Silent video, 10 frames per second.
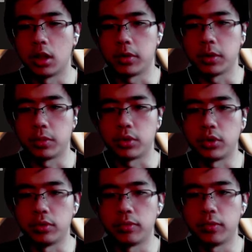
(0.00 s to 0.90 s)
bishop to
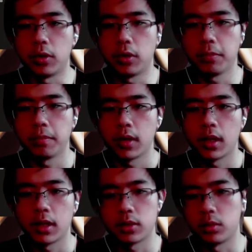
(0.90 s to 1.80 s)
g4,
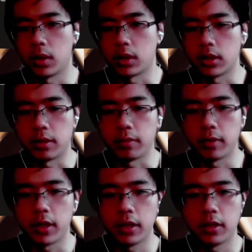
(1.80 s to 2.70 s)
so I just
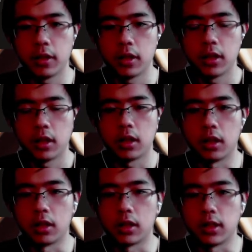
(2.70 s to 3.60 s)
defend.
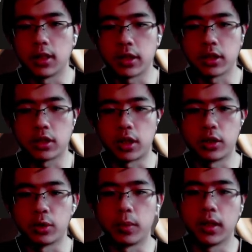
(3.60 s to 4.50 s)
E6,
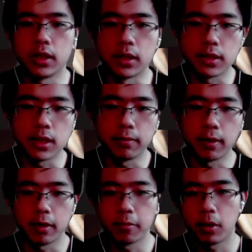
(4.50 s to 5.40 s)
trying to win the
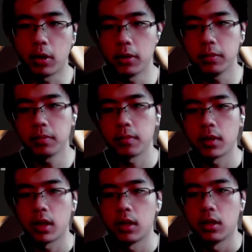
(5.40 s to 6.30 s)
c5 pawn.
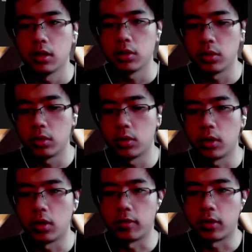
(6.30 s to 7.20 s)

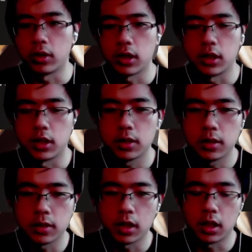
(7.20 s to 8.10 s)
So of course I
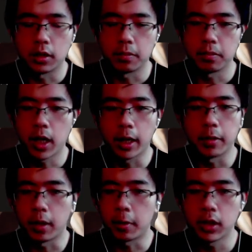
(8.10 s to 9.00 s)
just
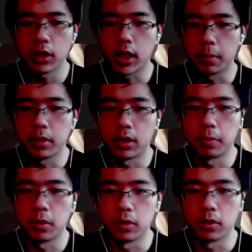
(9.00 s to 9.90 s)
I wanted to gambit the
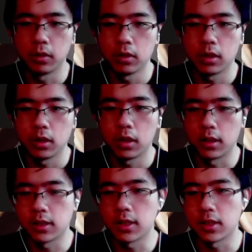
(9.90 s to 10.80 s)
pawn.
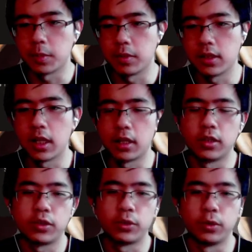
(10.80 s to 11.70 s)
E6 is a mistake, and
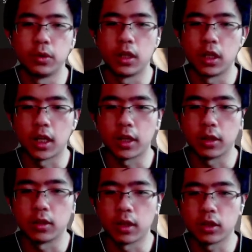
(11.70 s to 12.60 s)
it's true. I
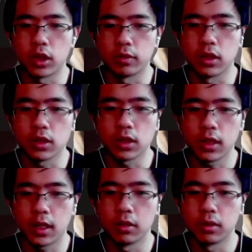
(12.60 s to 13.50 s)
should have just
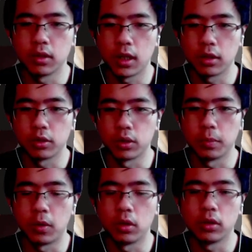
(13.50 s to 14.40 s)
held onto the
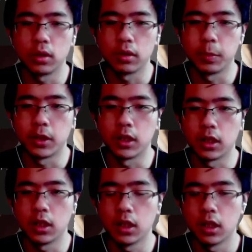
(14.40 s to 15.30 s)
pawn
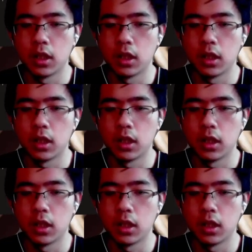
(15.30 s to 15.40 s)
immediately,